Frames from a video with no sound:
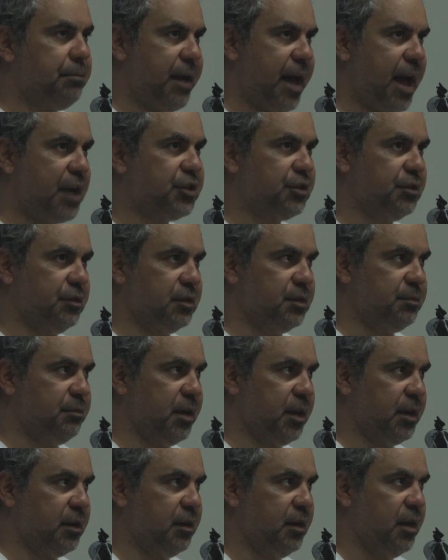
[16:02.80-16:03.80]
passion as
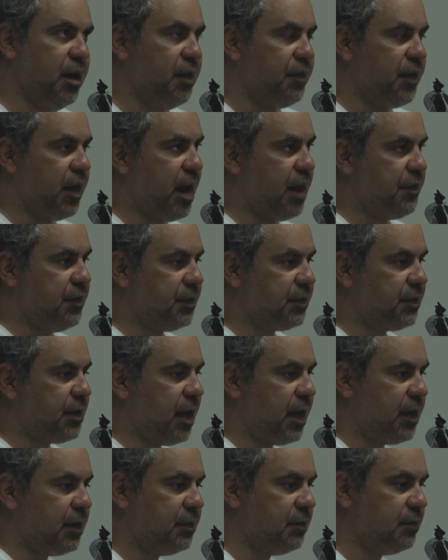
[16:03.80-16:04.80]
me, that had the
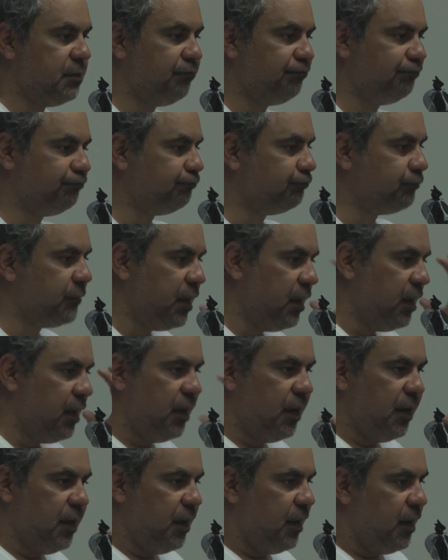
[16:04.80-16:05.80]
same
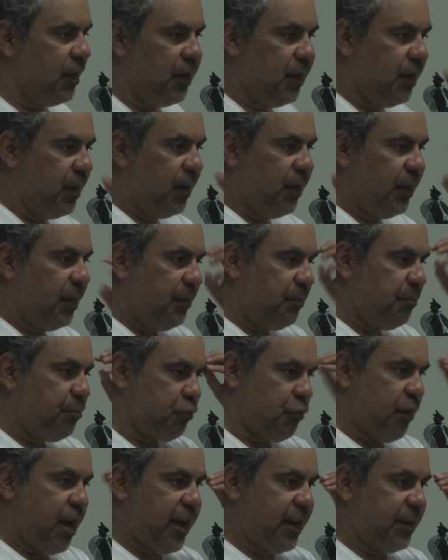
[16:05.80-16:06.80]

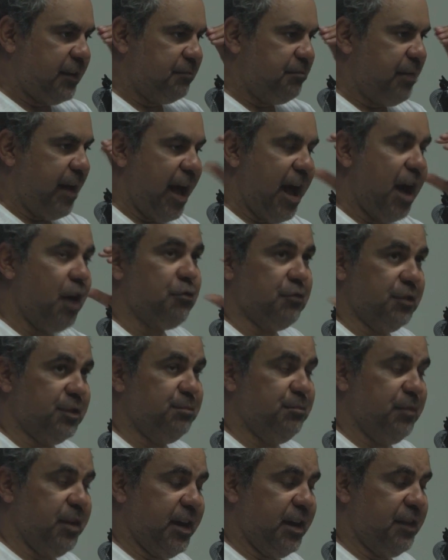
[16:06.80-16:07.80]
brain power
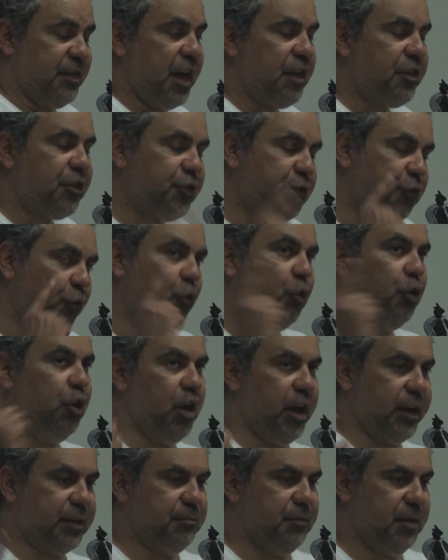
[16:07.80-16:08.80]
as me, that thought
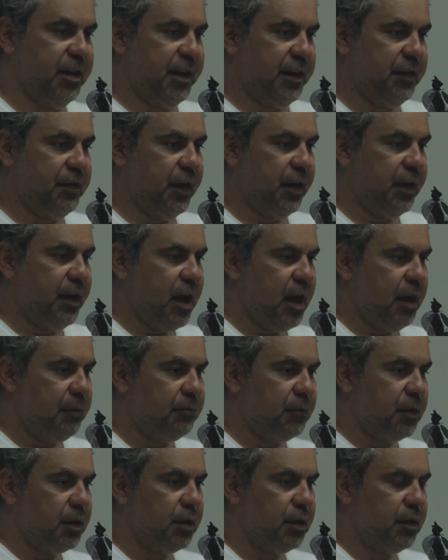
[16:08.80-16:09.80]
like me,
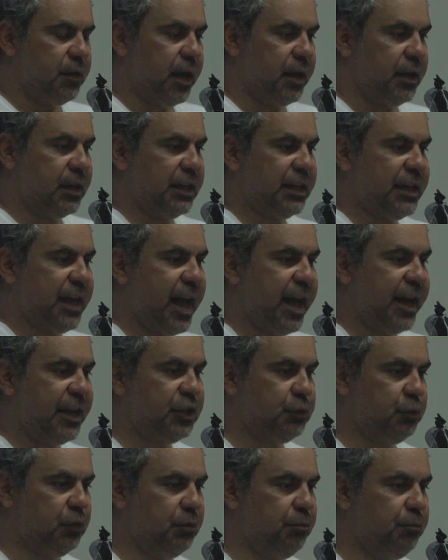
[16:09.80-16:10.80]
that
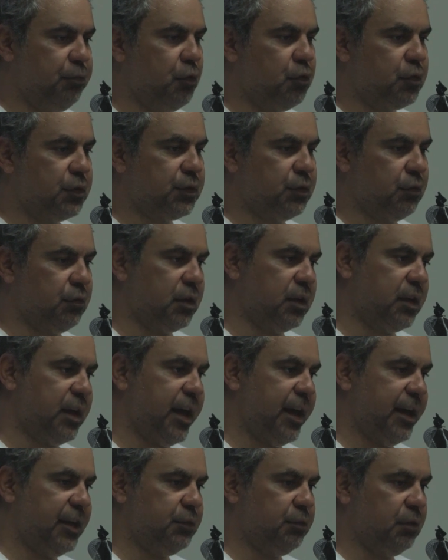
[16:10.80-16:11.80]
engaged with books or
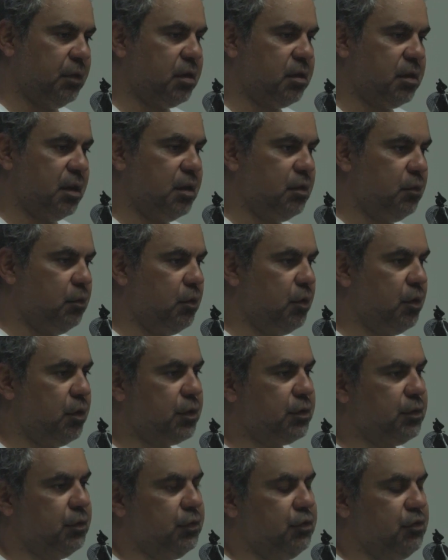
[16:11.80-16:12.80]
engaged with theatre
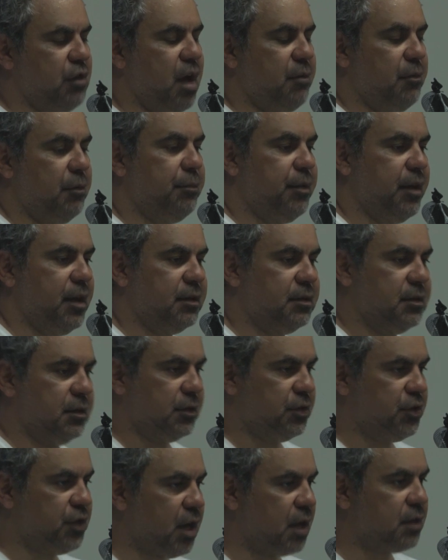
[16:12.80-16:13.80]
works or drama
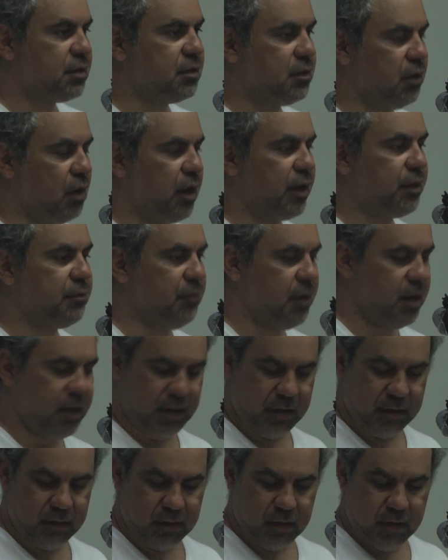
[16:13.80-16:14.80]
pieces just like
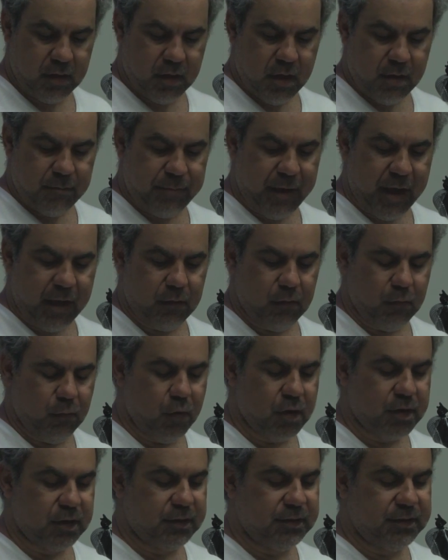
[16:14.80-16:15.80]
me. But
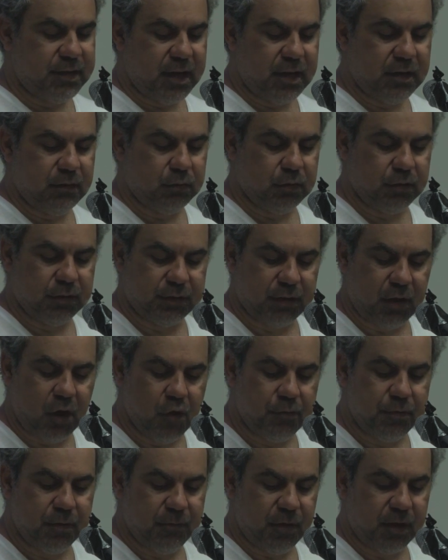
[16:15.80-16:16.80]
what it did was
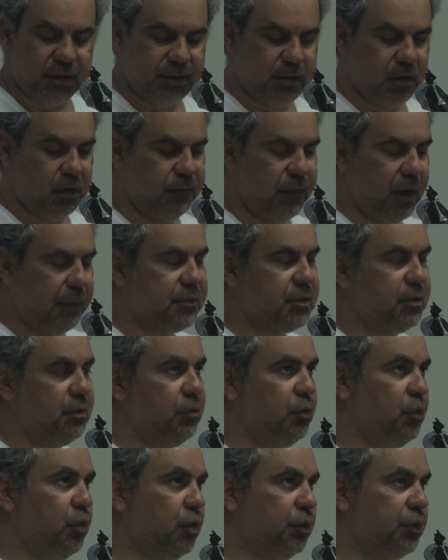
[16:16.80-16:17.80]
open myself up to
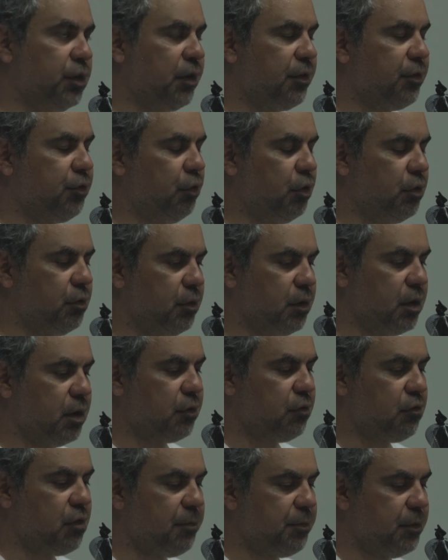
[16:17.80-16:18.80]
the world. I thought when
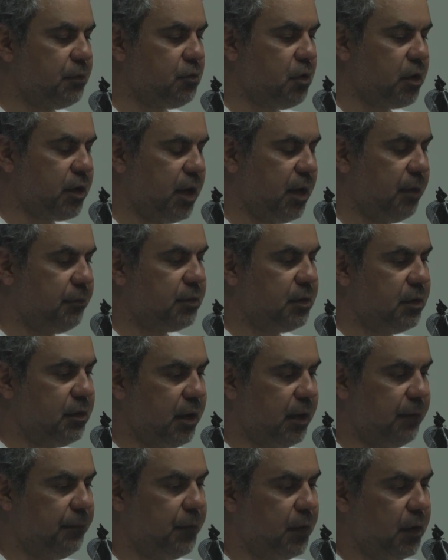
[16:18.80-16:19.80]
I grew up in Rockhampton
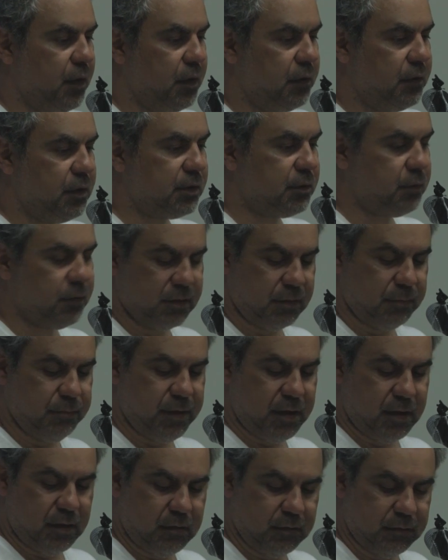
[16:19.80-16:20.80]
that this was the
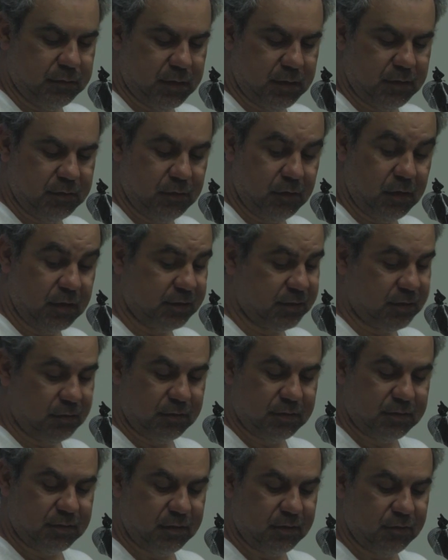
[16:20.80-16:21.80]
be-all and end-all. I
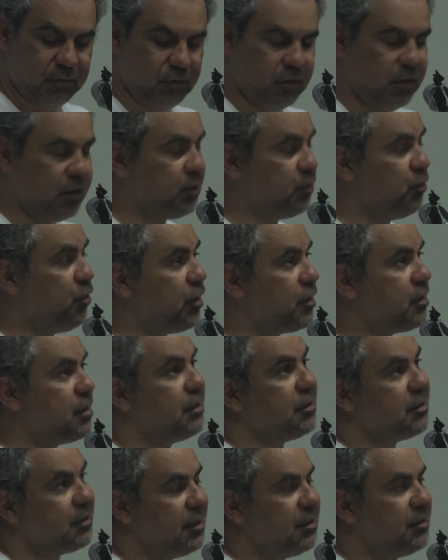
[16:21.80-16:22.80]
seriously thought I was working
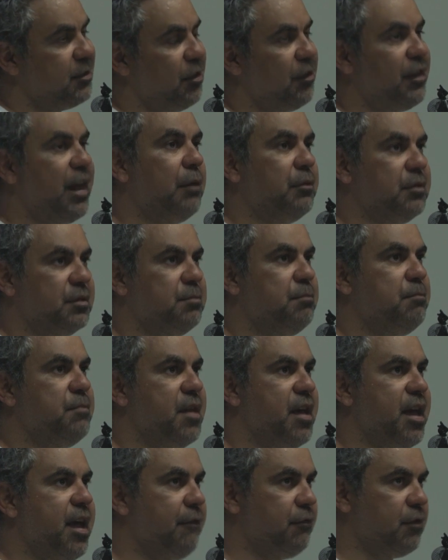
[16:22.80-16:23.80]
at Sizzler and that was
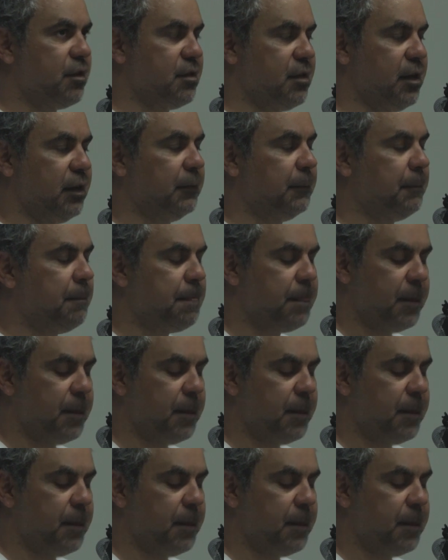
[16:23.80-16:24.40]
everything.